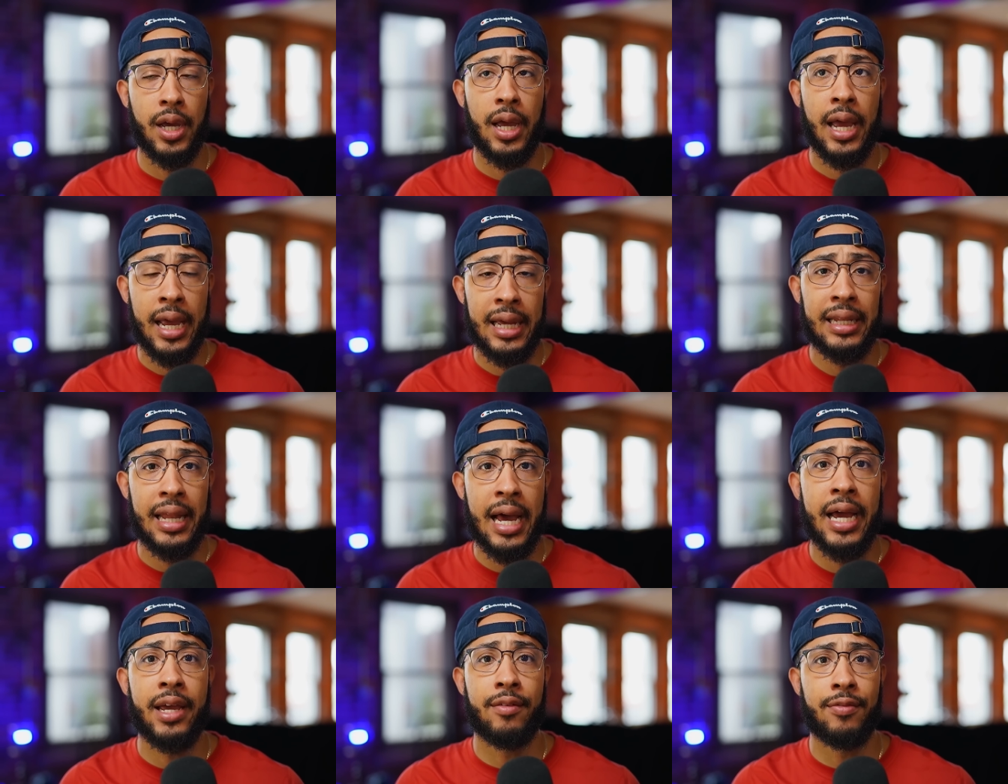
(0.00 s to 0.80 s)
a
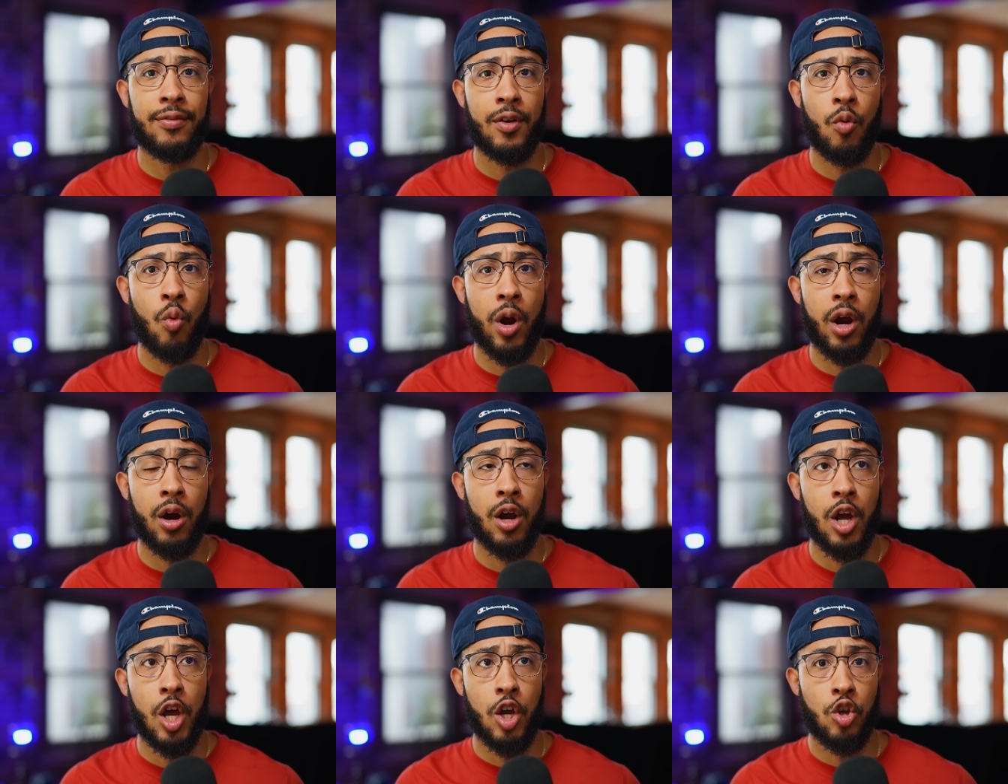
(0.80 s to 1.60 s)
life where
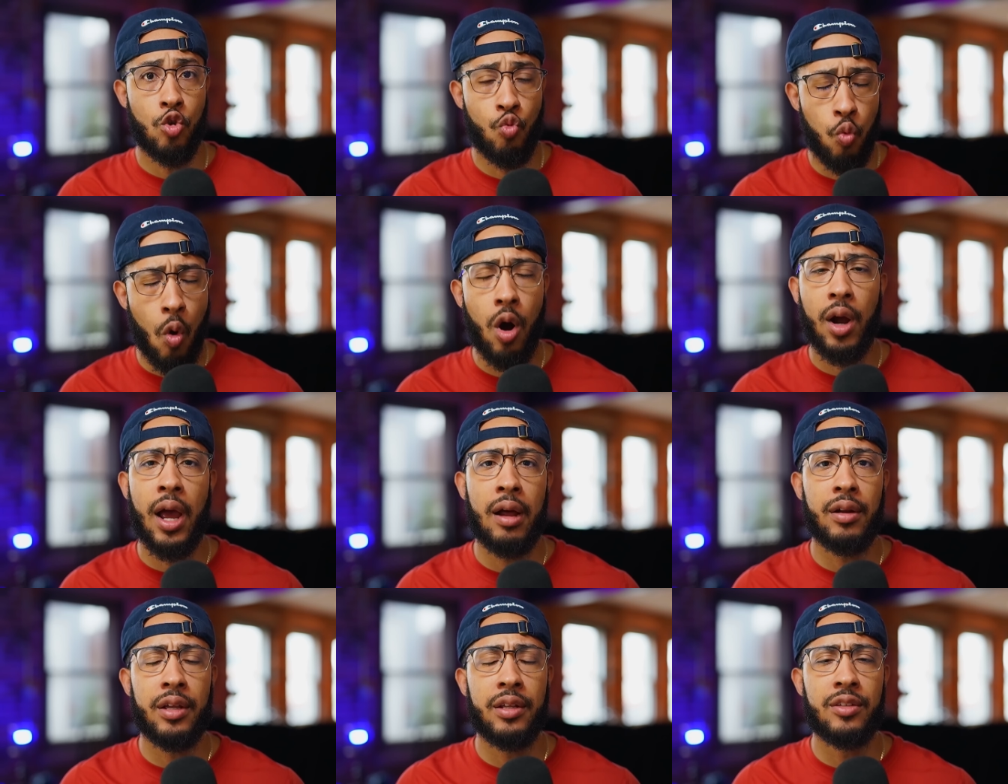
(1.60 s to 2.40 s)
you walk
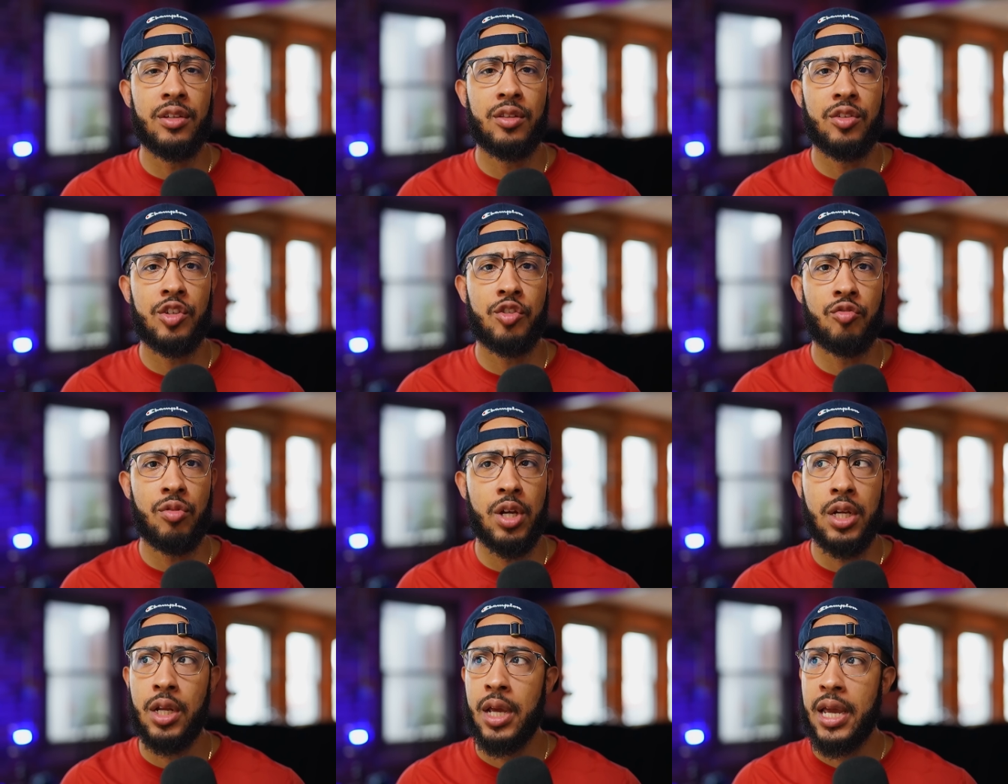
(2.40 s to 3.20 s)
out into the
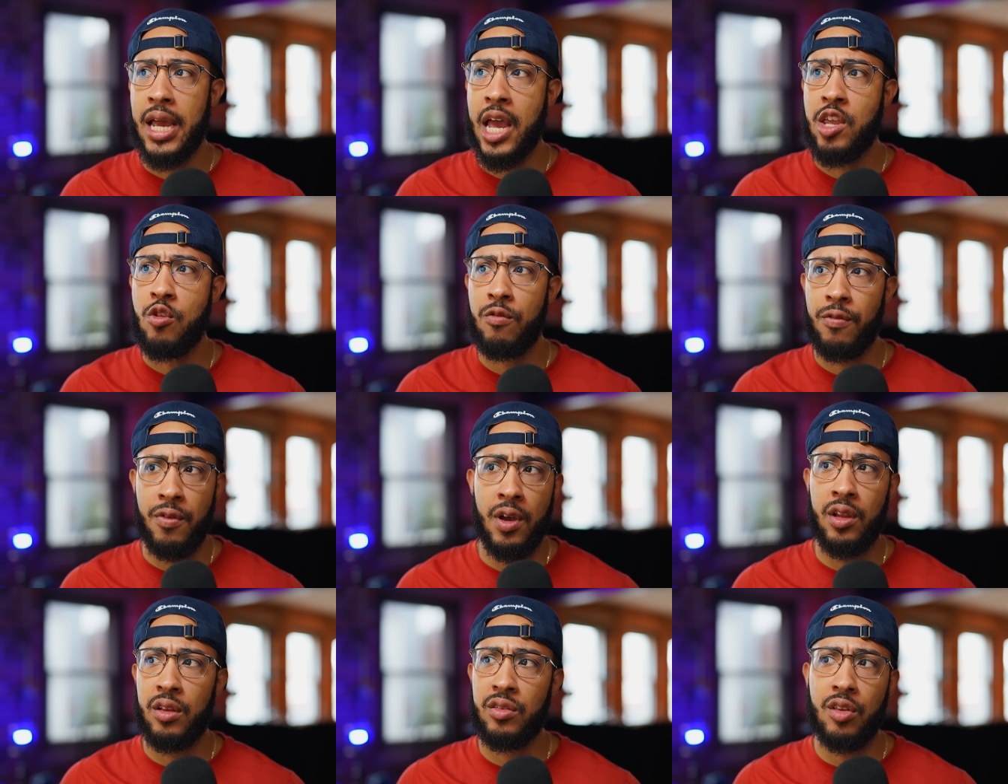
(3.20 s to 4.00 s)
street and you
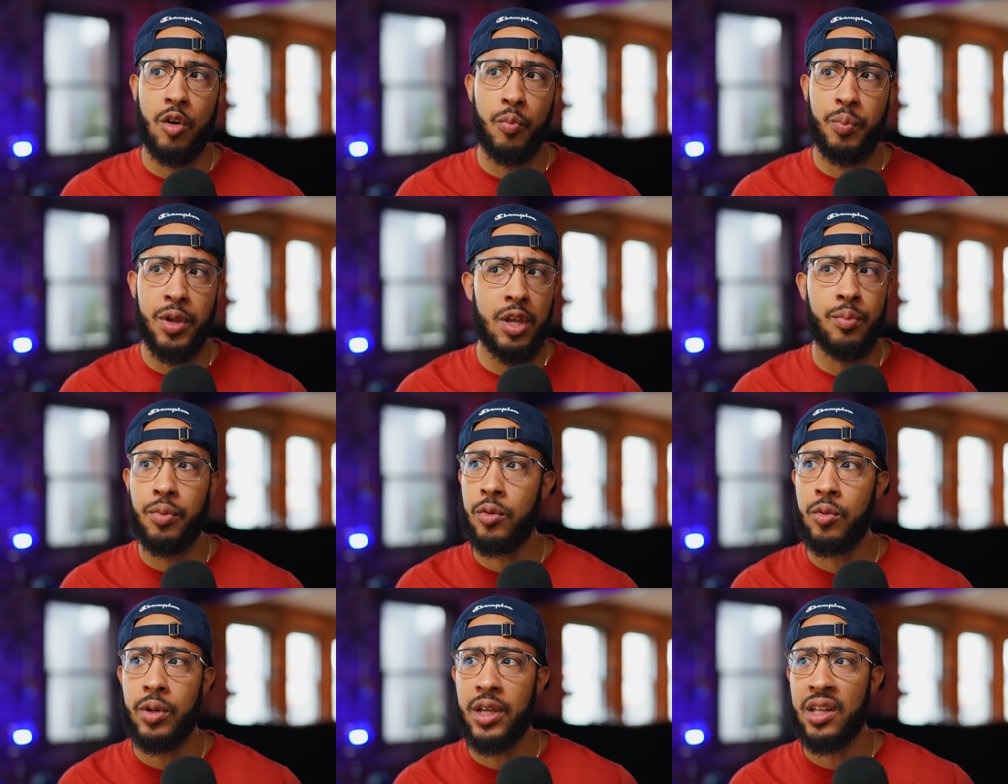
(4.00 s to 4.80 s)
feel as though
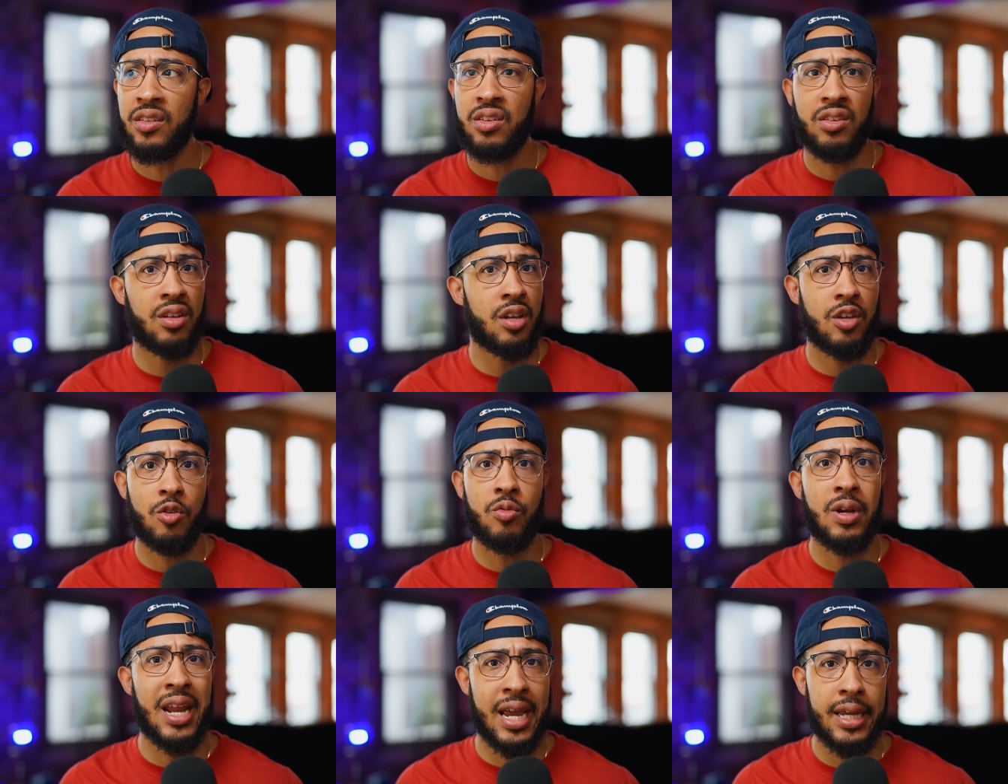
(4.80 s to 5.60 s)
people can see you
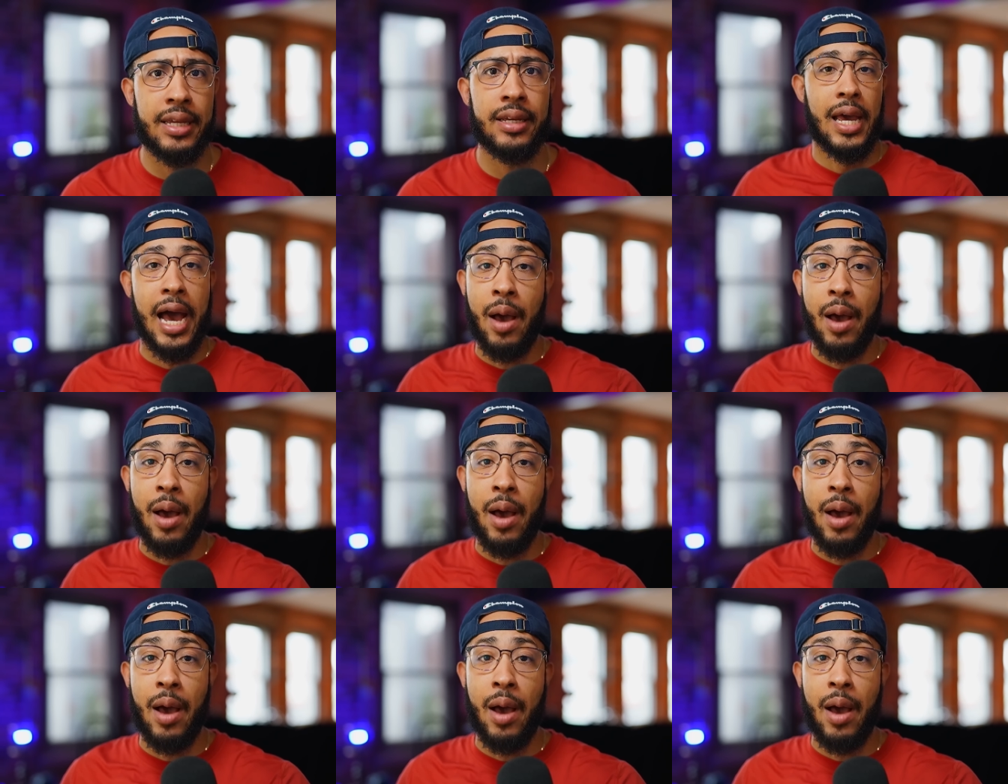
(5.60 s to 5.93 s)
naked.